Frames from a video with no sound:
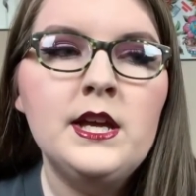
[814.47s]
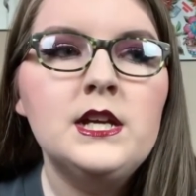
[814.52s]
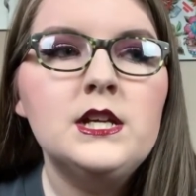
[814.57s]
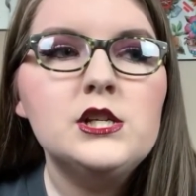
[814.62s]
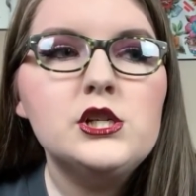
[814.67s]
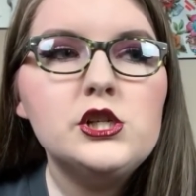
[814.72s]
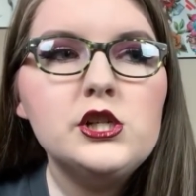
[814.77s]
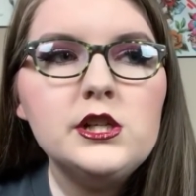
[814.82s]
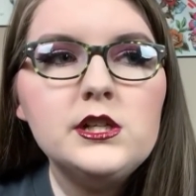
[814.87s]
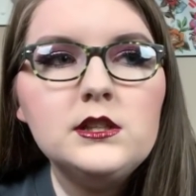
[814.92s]

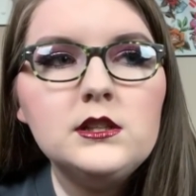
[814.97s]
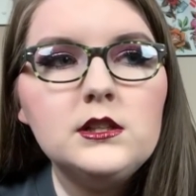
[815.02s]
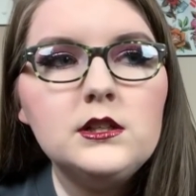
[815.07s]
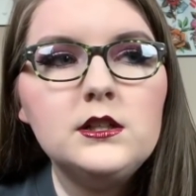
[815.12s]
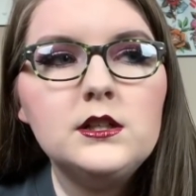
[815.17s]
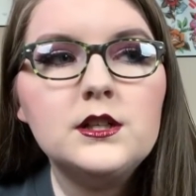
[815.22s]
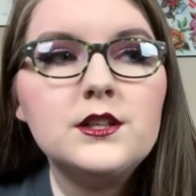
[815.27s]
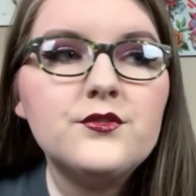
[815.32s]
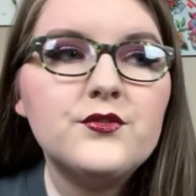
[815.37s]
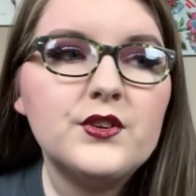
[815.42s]
She
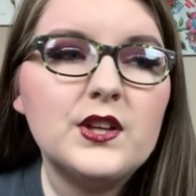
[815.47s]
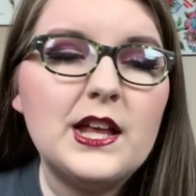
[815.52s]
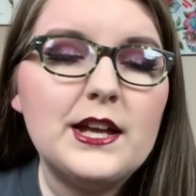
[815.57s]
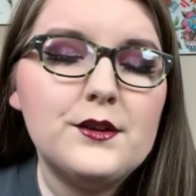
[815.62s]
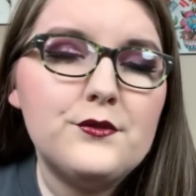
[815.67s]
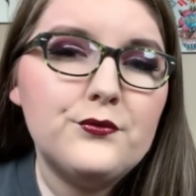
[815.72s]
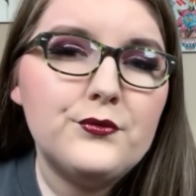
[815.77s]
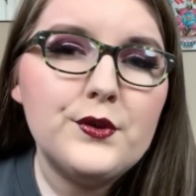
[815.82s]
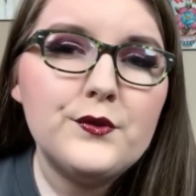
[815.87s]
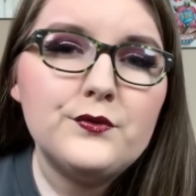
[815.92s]
looked for like
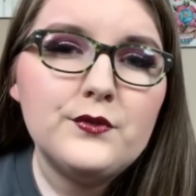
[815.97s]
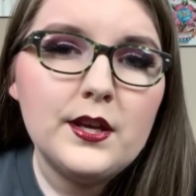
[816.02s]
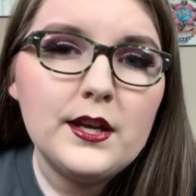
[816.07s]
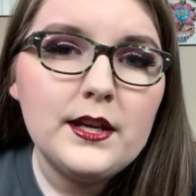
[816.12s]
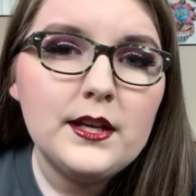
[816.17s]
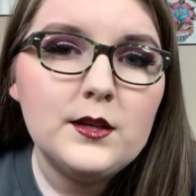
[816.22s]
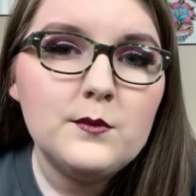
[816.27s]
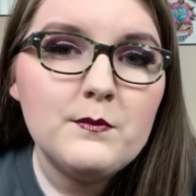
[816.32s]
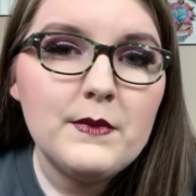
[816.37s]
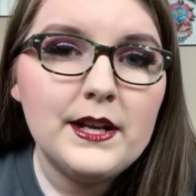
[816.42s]

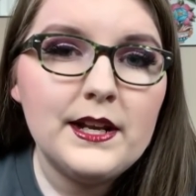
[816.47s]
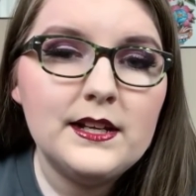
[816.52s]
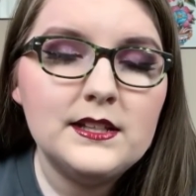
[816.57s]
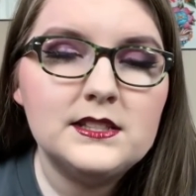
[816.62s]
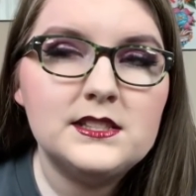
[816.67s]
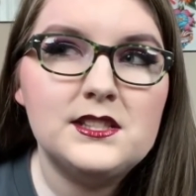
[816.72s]
15 minutes.